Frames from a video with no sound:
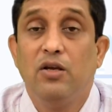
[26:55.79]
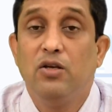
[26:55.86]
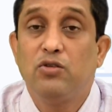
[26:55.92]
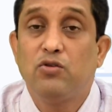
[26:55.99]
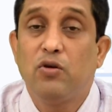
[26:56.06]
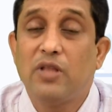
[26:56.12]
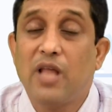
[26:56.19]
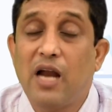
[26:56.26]

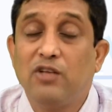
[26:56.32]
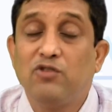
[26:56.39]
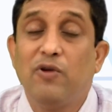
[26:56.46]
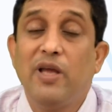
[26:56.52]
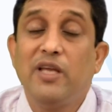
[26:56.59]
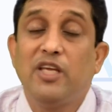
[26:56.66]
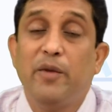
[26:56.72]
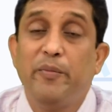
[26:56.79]
So that's
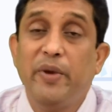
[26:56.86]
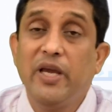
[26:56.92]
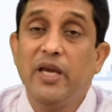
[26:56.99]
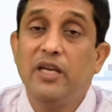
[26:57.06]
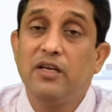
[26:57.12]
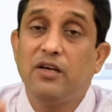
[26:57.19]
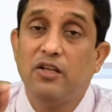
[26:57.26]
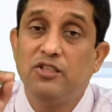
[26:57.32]
why keeping
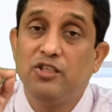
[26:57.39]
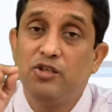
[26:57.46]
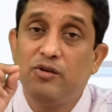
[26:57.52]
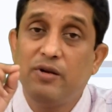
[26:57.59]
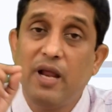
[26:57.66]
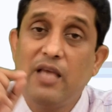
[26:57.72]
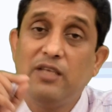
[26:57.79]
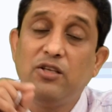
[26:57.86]
in
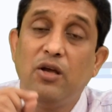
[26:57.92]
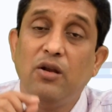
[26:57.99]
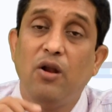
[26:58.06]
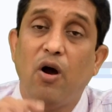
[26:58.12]
consideration